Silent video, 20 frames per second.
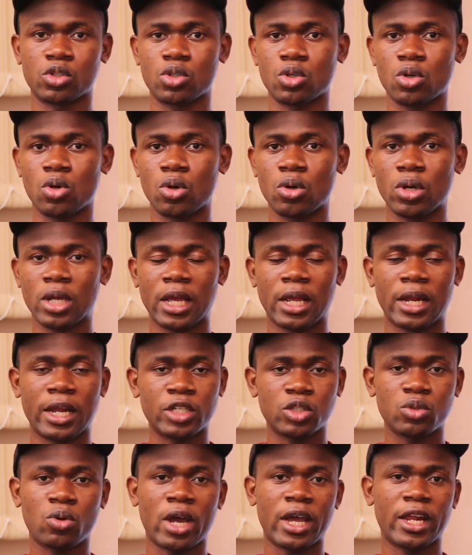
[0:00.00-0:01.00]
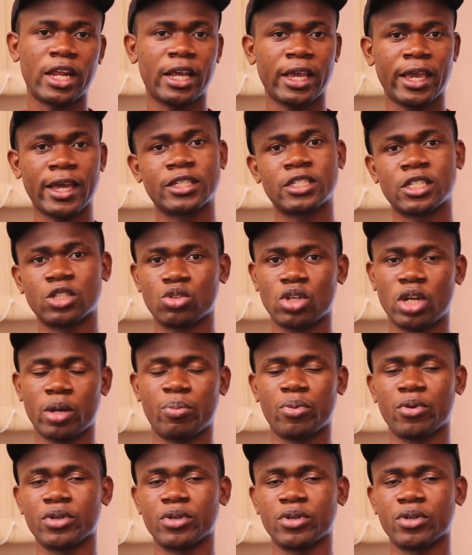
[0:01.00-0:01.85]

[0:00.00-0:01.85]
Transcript: So let's go ahead and get into the